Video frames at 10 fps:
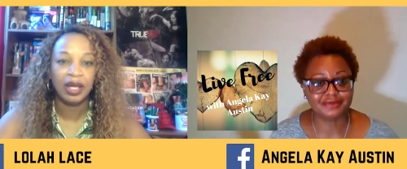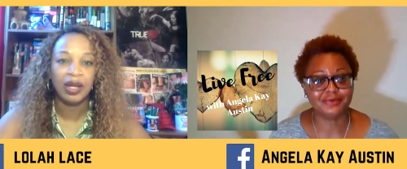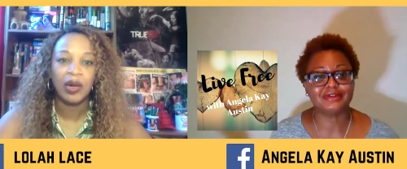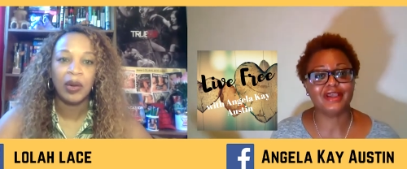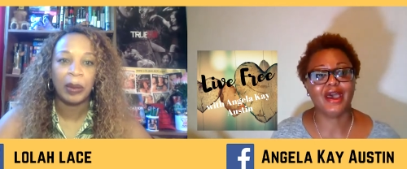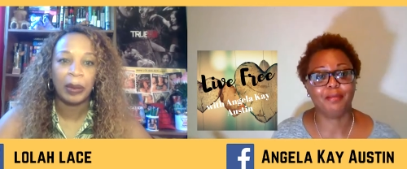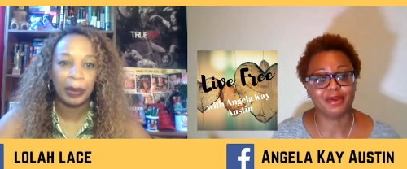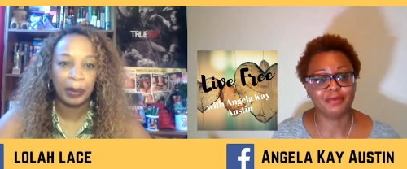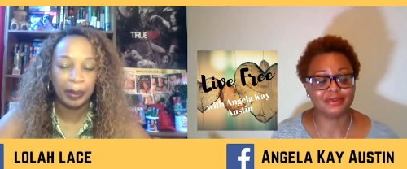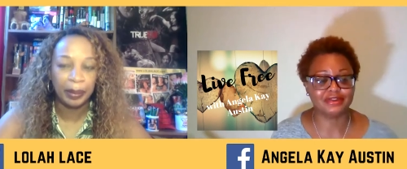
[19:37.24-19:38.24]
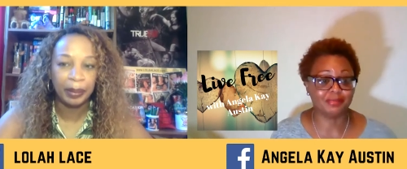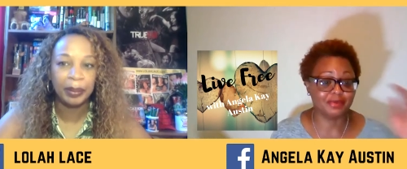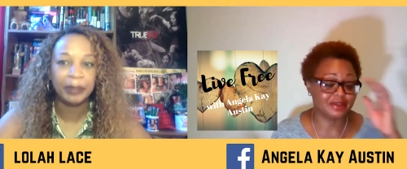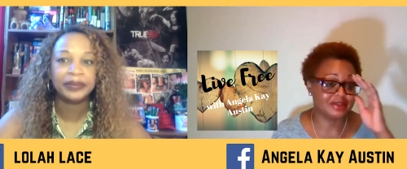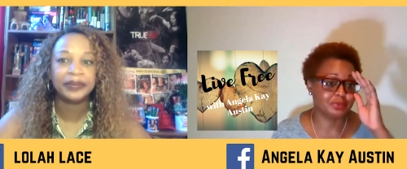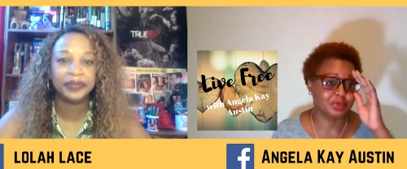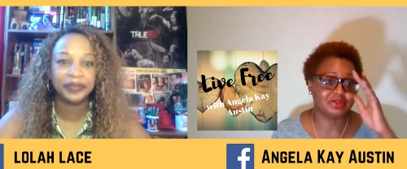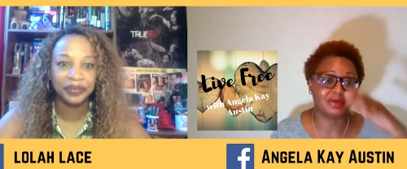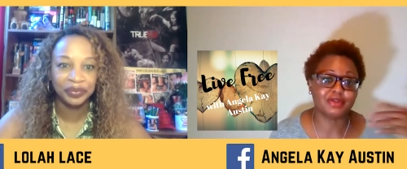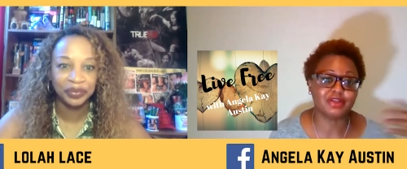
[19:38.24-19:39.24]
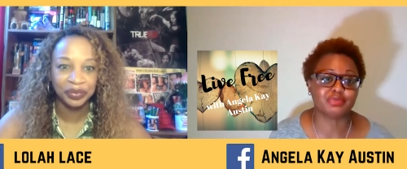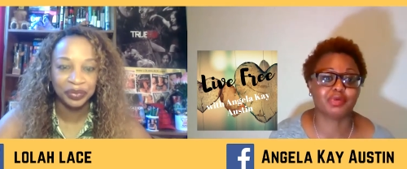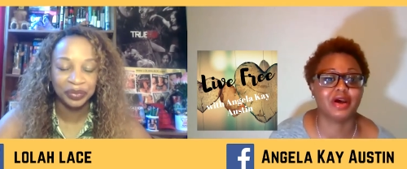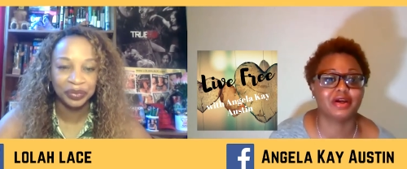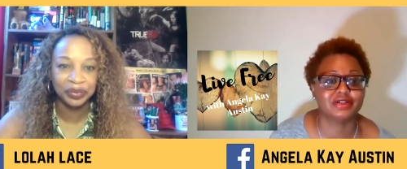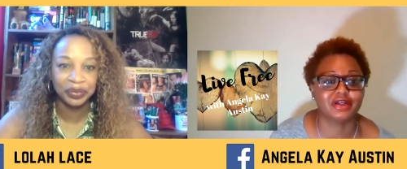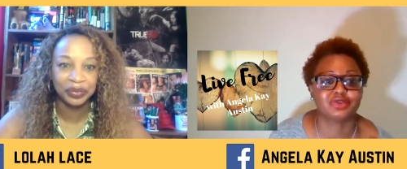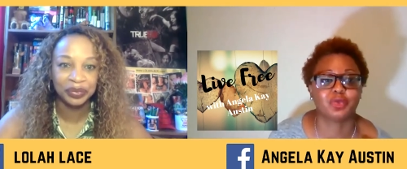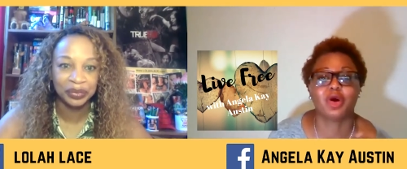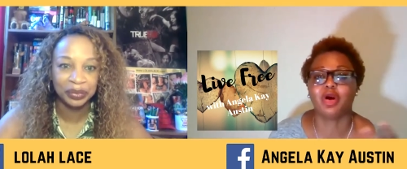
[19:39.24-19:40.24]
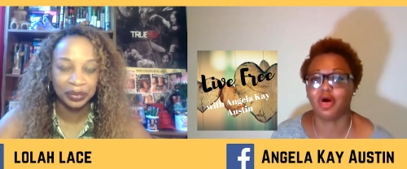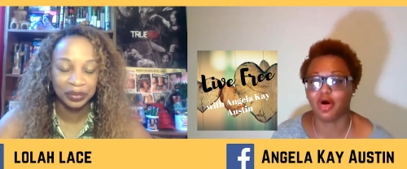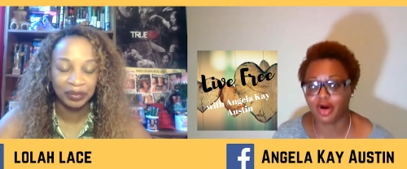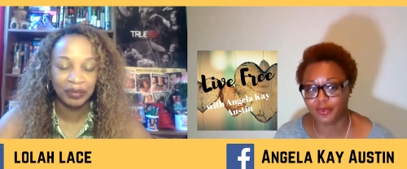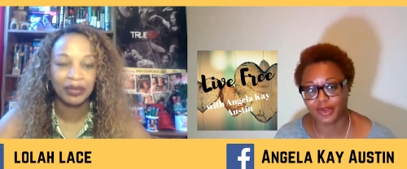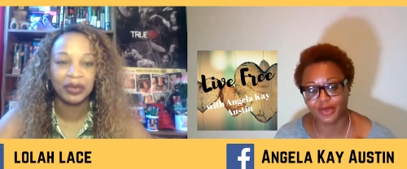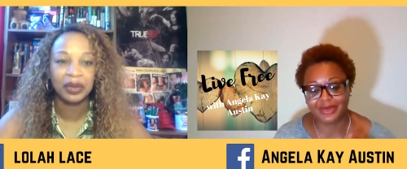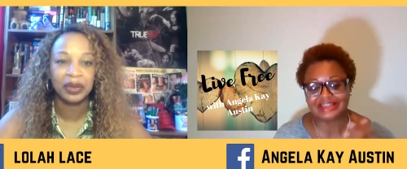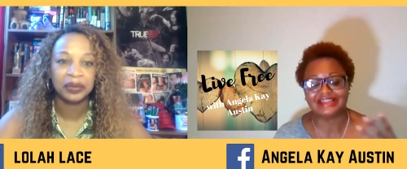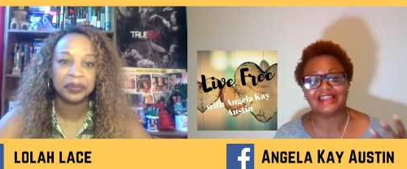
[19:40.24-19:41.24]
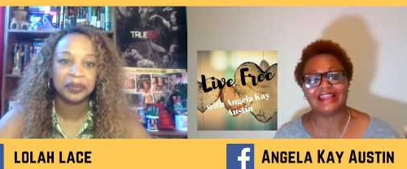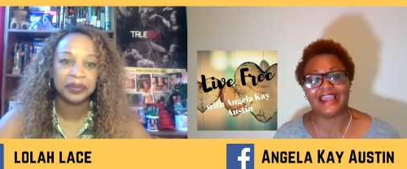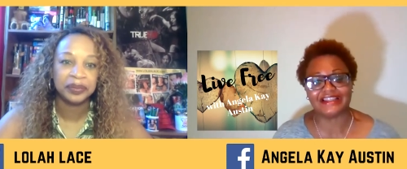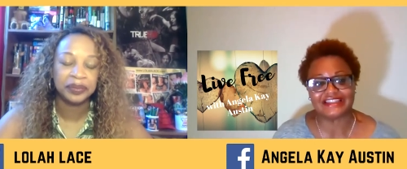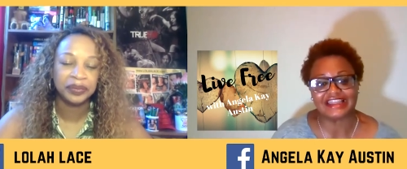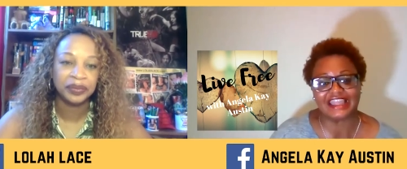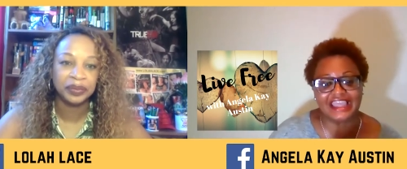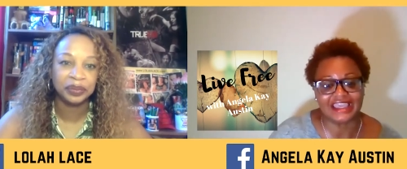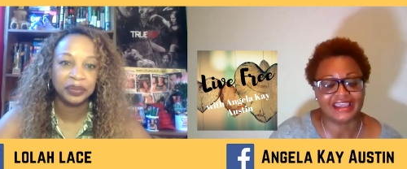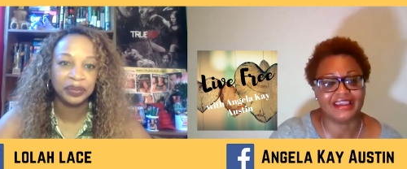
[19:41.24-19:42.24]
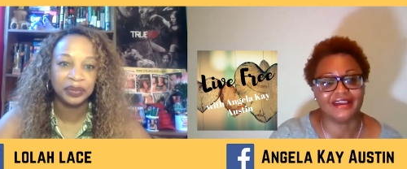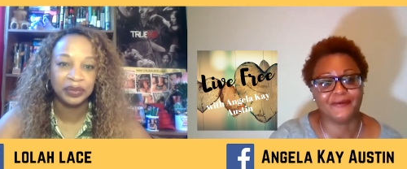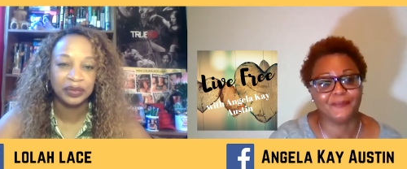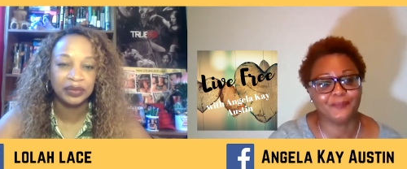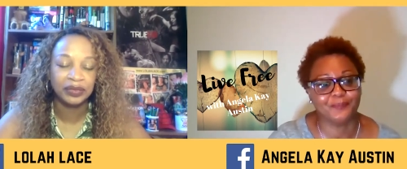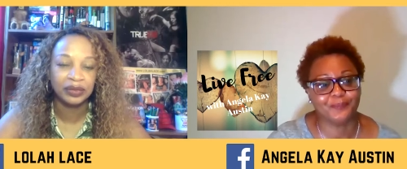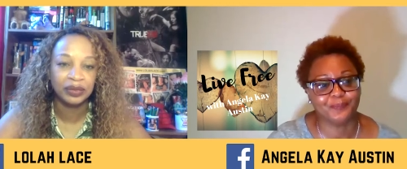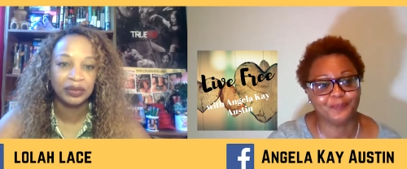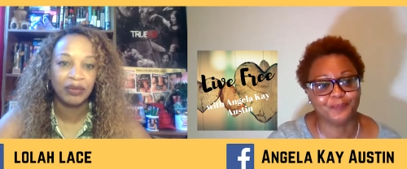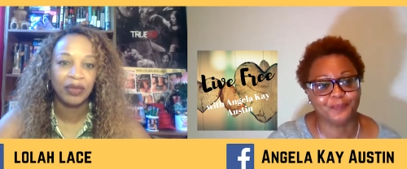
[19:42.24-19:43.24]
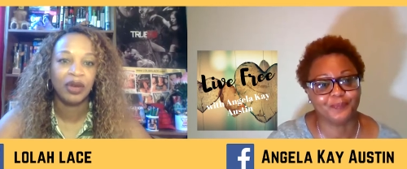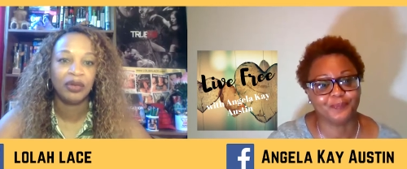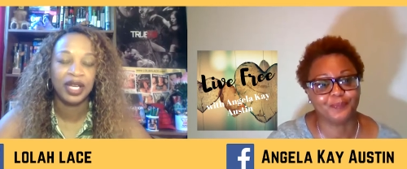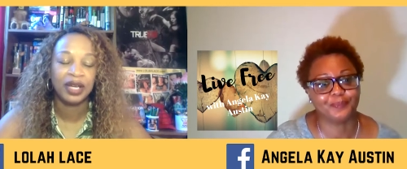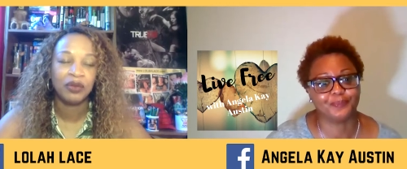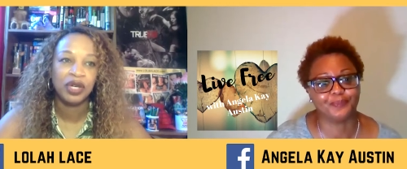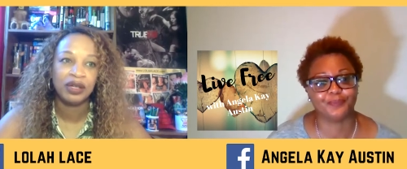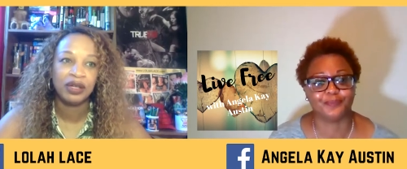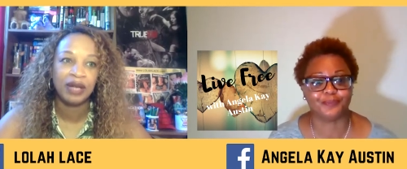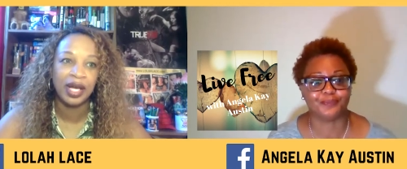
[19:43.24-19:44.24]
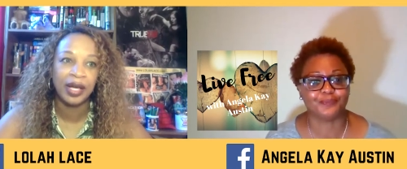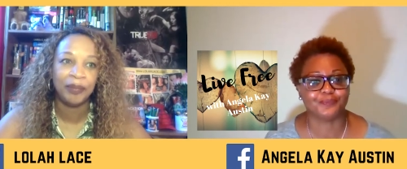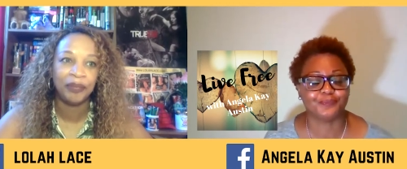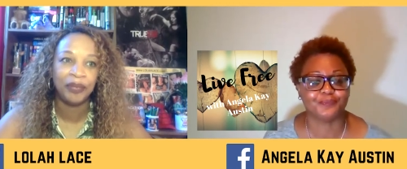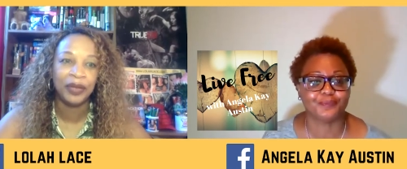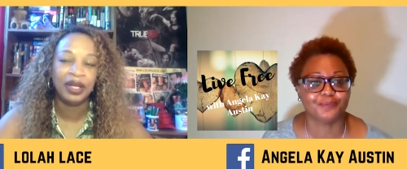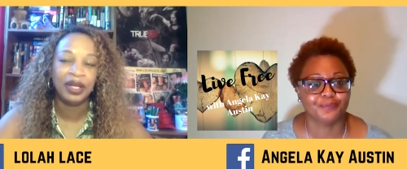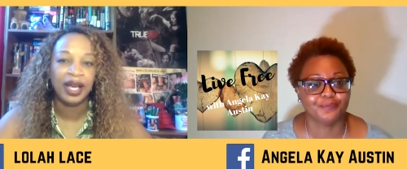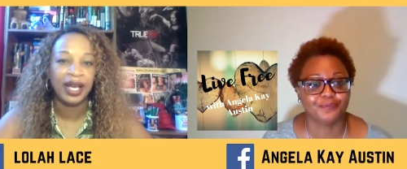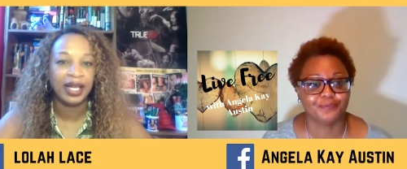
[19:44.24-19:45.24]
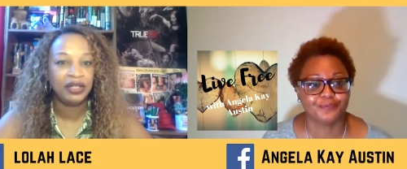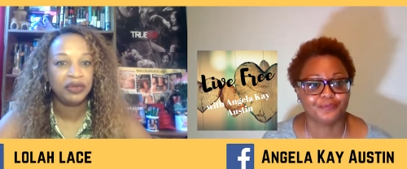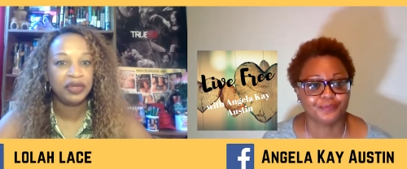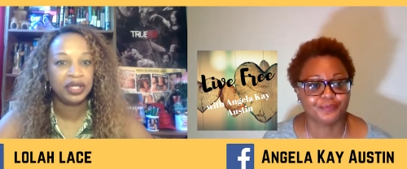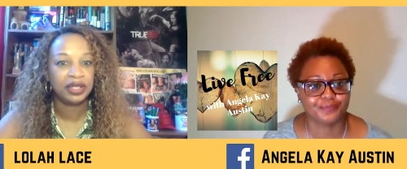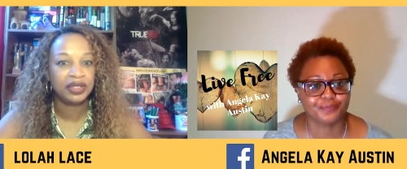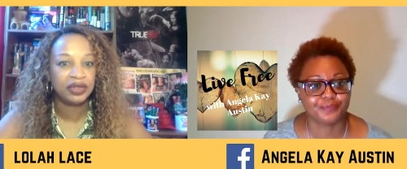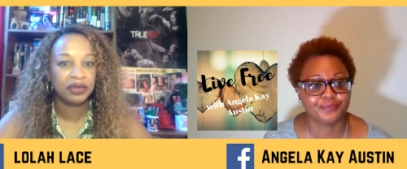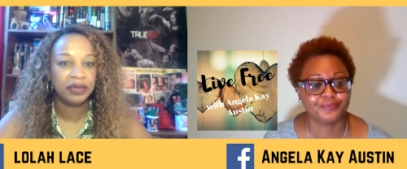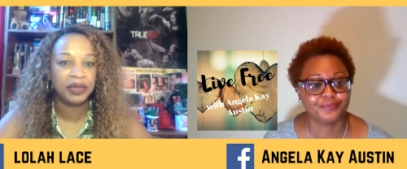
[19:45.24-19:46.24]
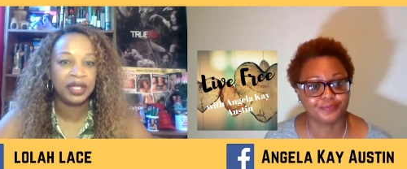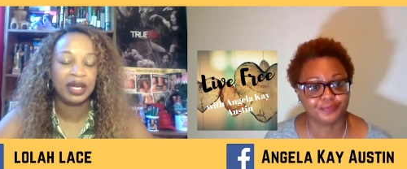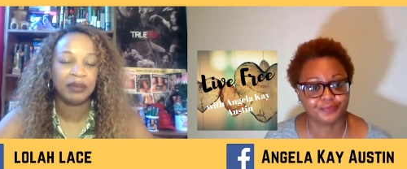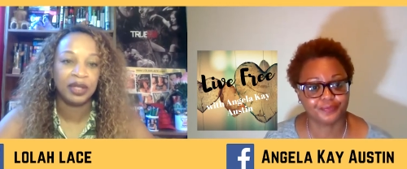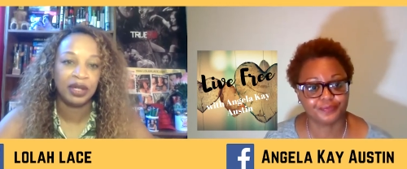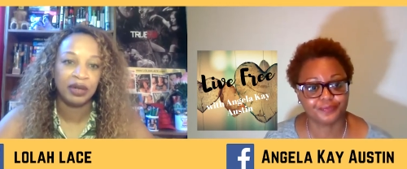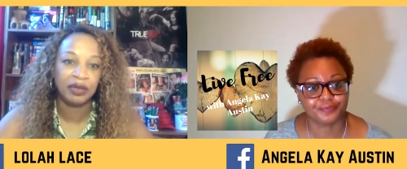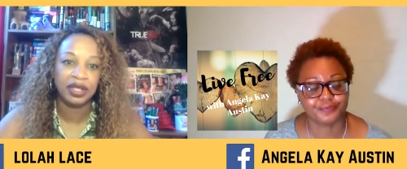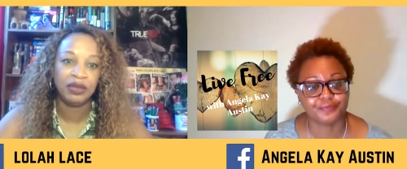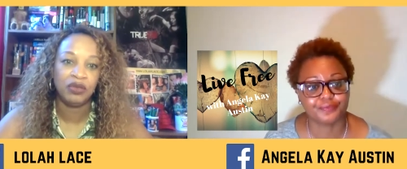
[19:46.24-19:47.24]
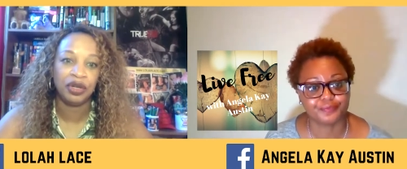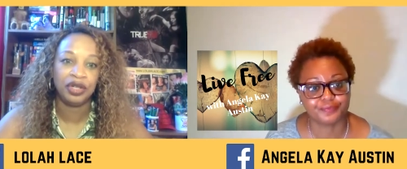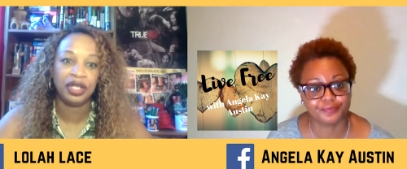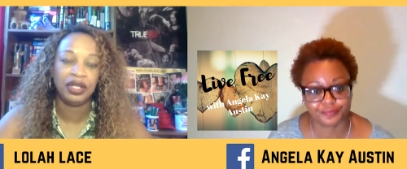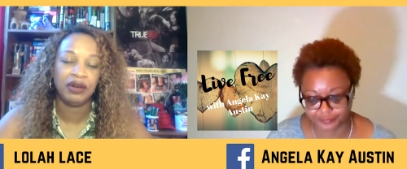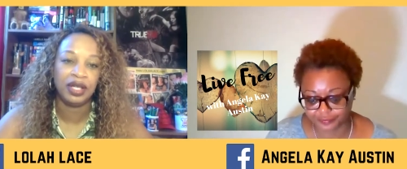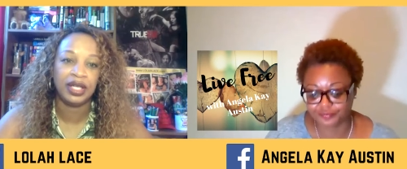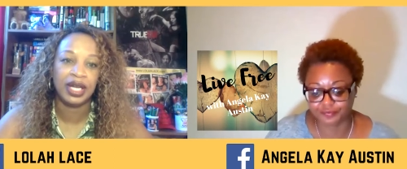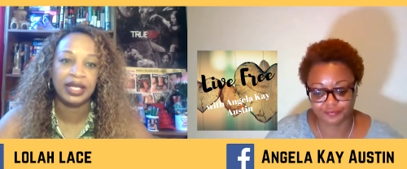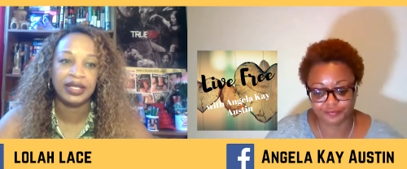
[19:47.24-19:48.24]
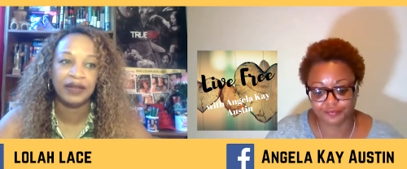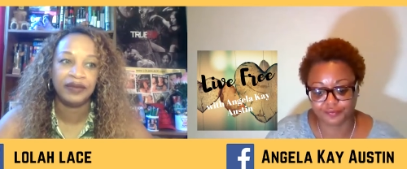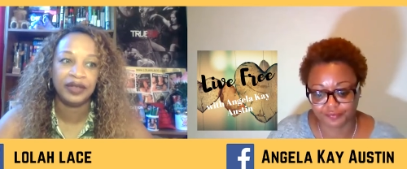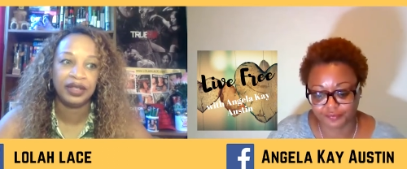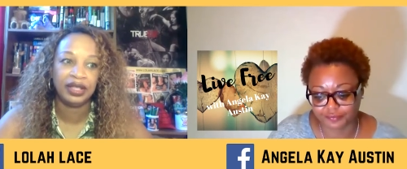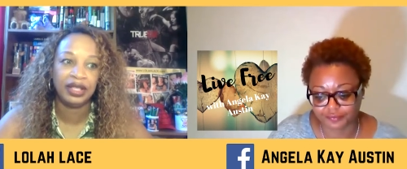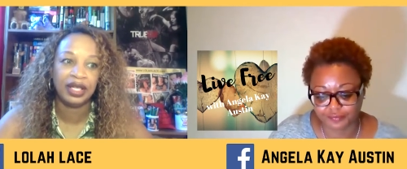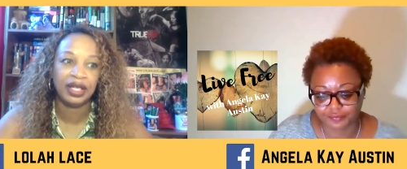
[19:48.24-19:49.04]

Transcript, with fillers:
Speaker 1: us what's happening with some of these with some of these projects where are we what's the next thing
Speaker 2: okay well um i know the script that i'm currently working on i definitely i'm